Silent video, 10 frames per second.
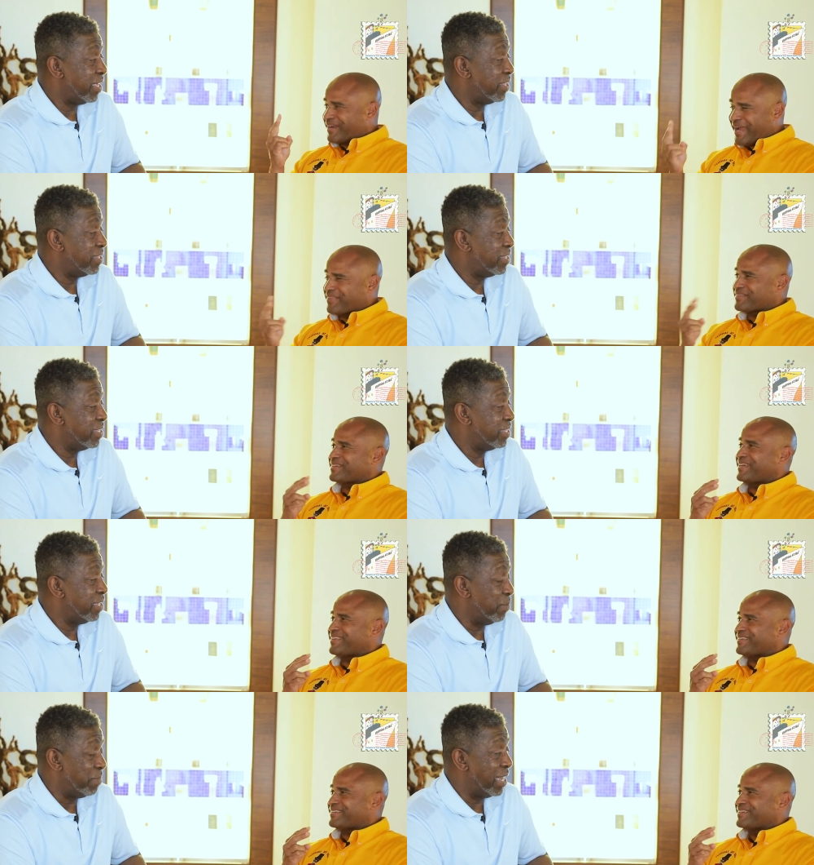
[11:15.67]
Speaker 1: are gathered
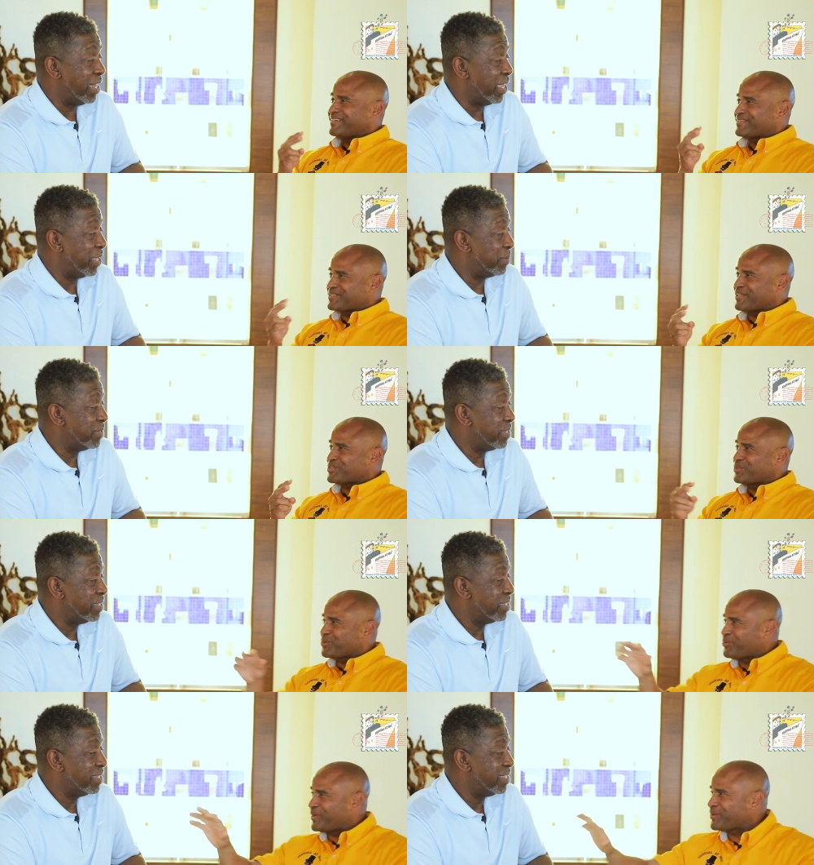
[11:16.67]
together. In my name. touching
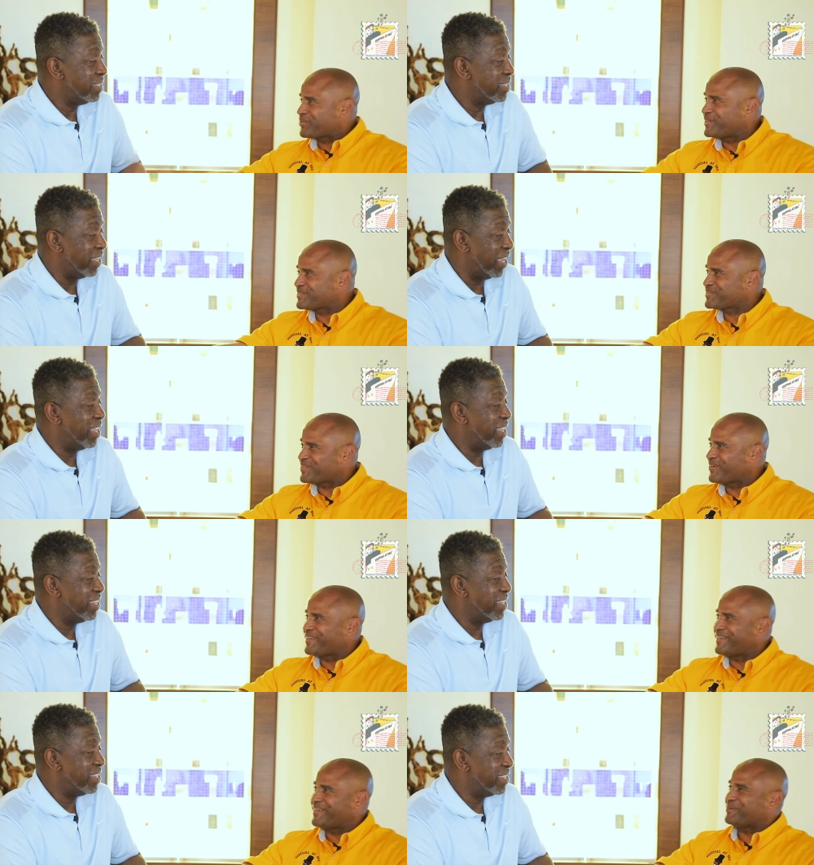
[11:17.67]
and agreeing on things yes.
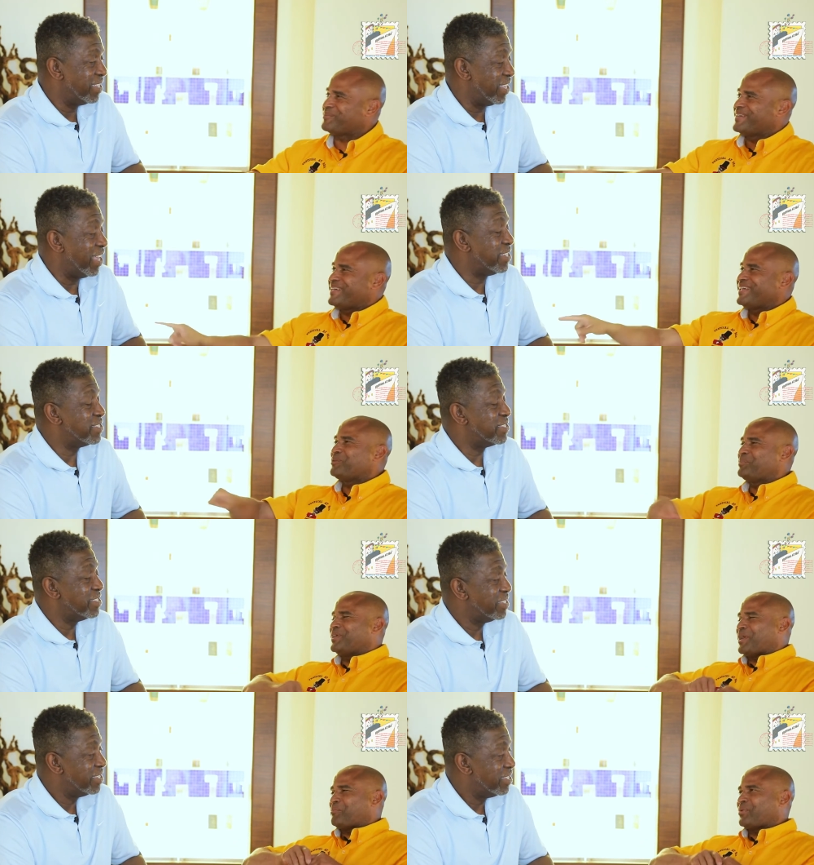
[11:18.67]
concerning Him, yes. He'll
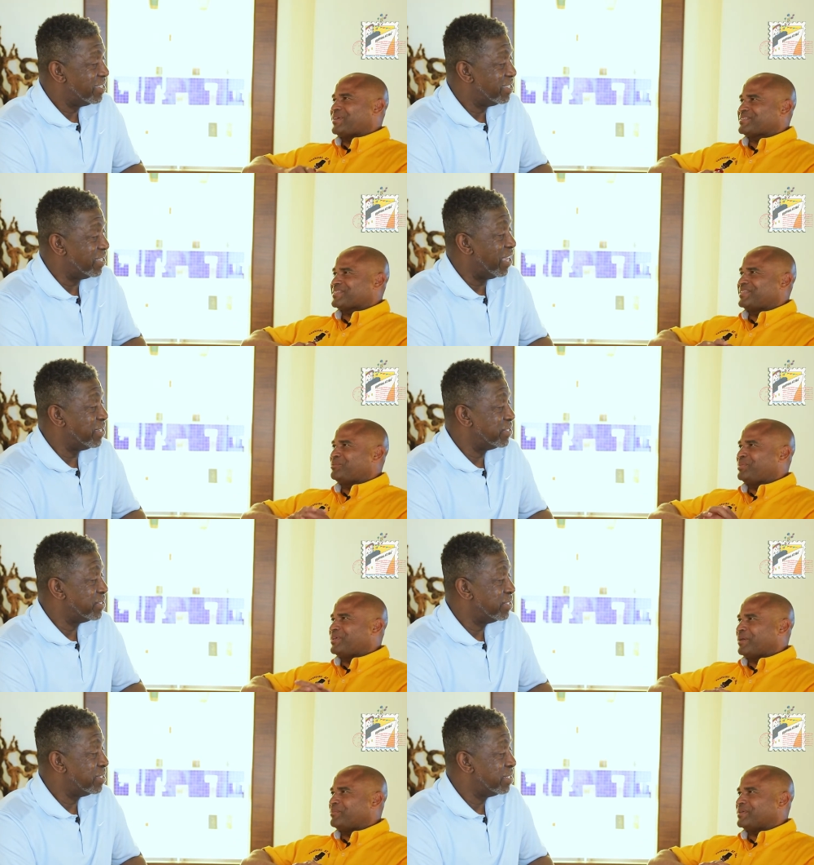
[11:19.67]
be in our presence and He'll be
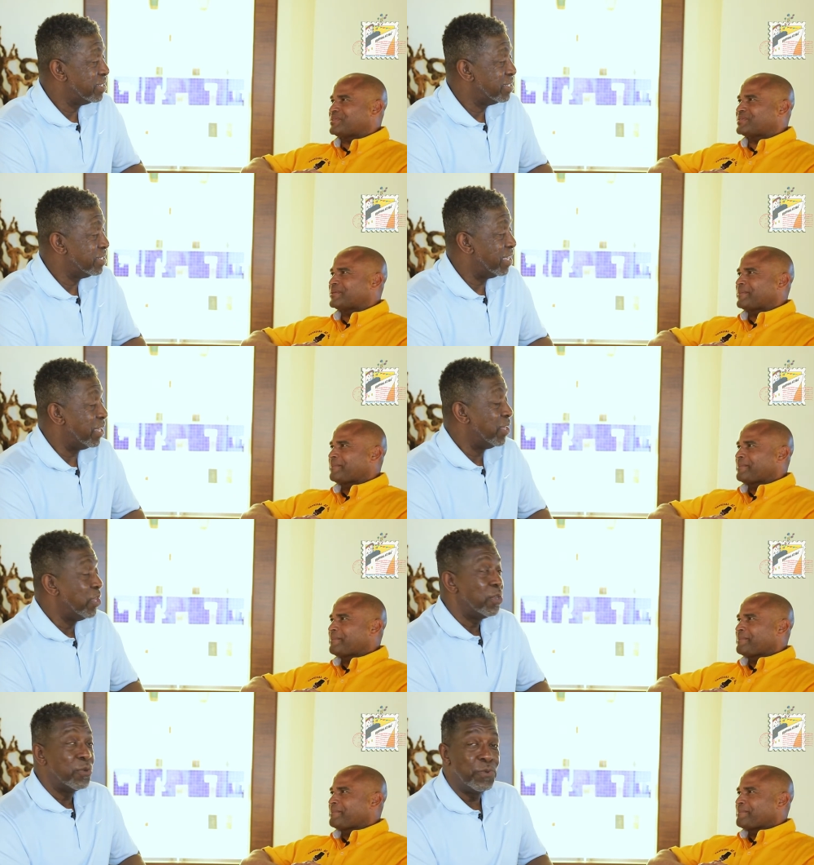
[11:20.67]
in our midst. Yeah,
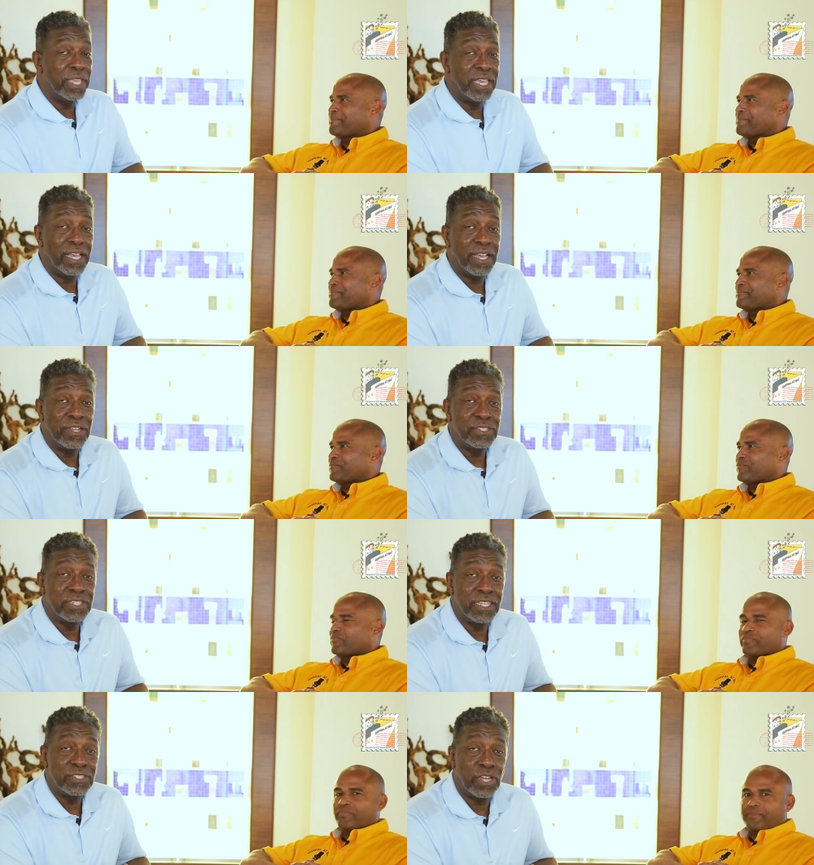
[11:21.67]
Speaker 2: we uh, are
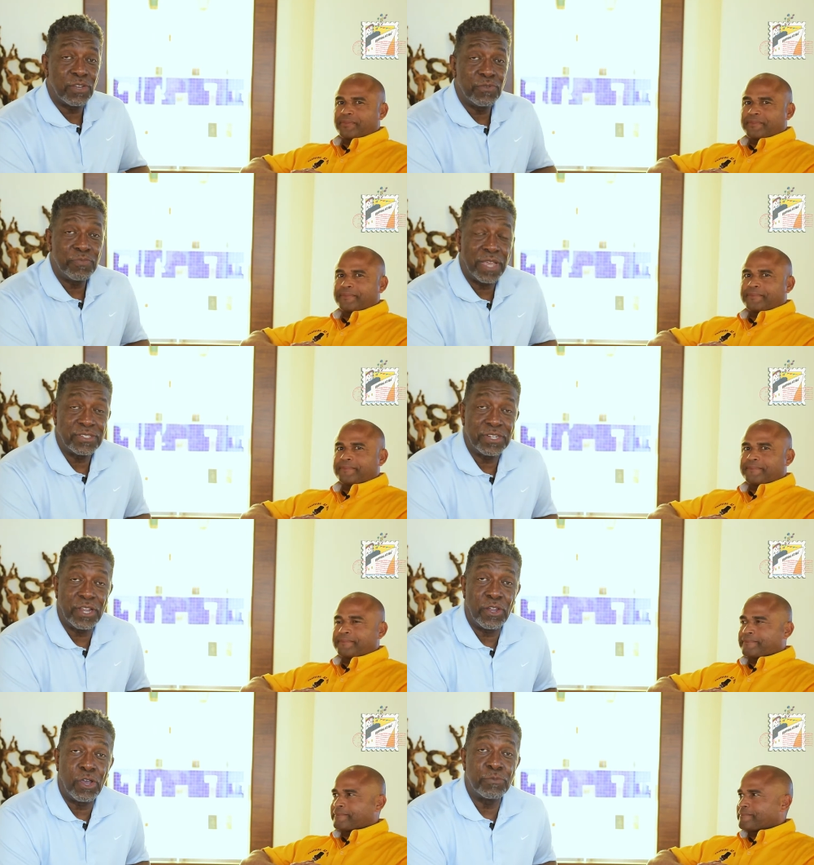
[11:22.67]
sitting talking with Pastor
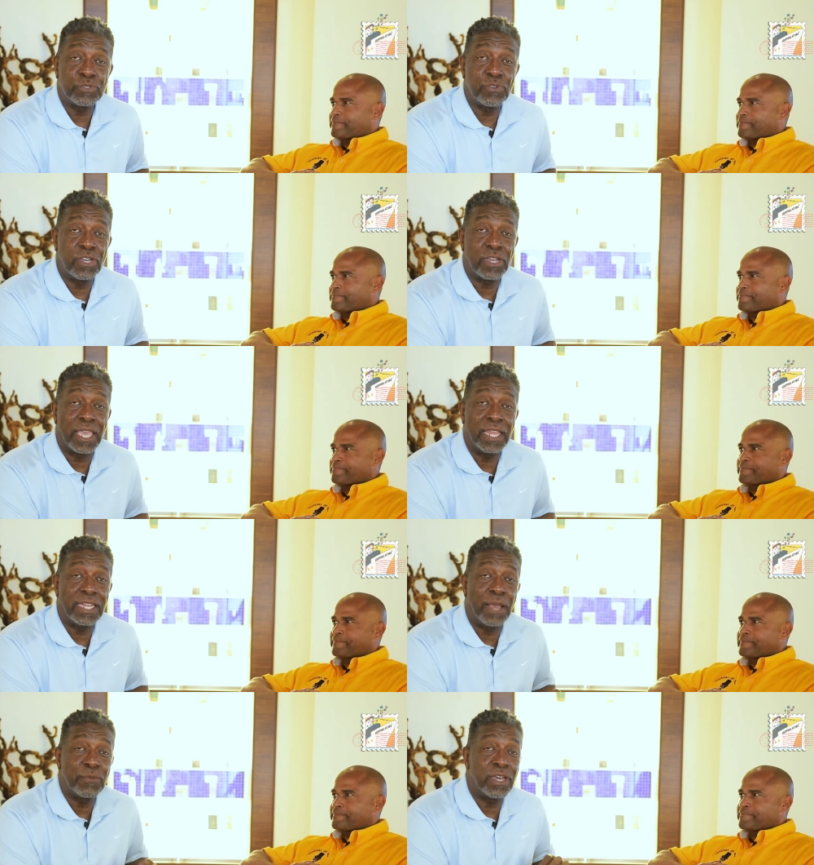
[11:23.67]
Darryl Armstrong,
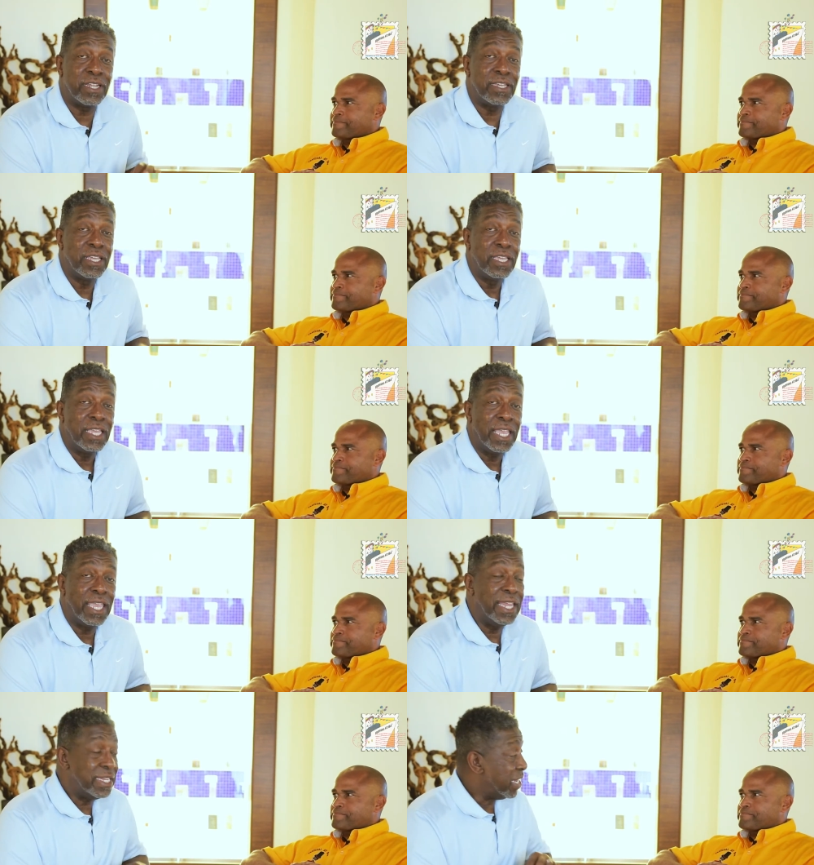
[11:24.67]
and I'm going to
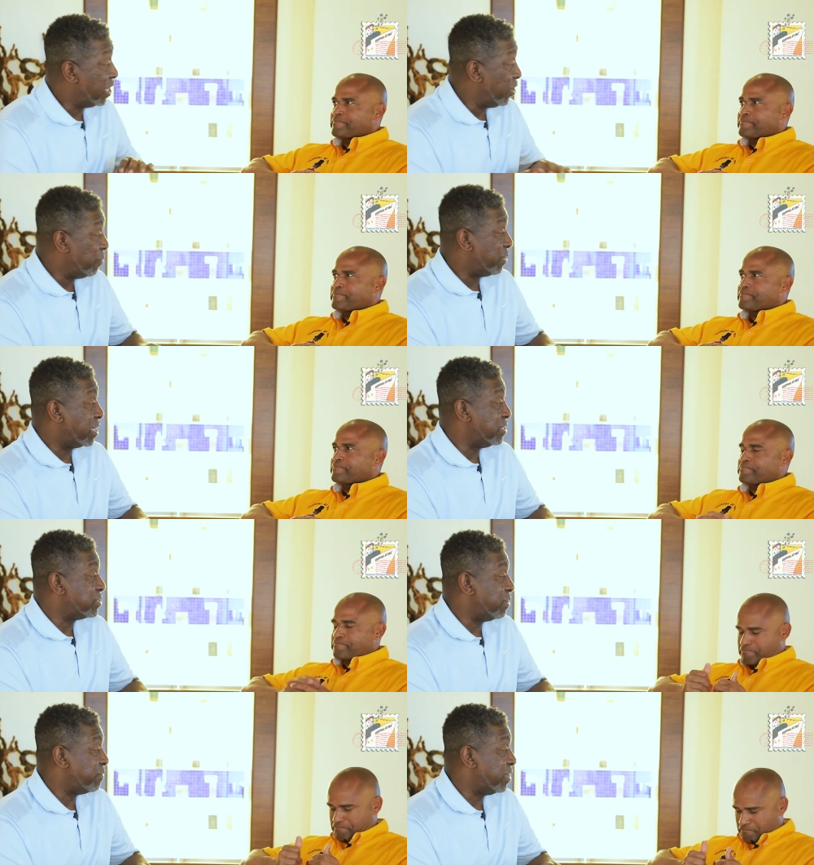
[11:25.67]
end it here
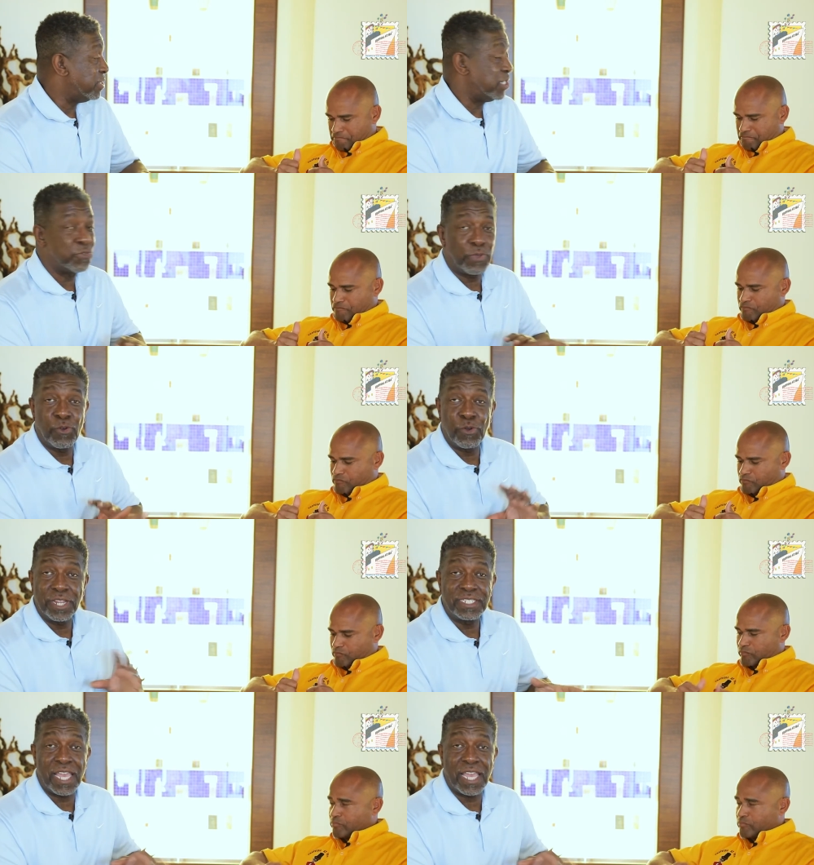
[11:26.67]
because of uh, just recording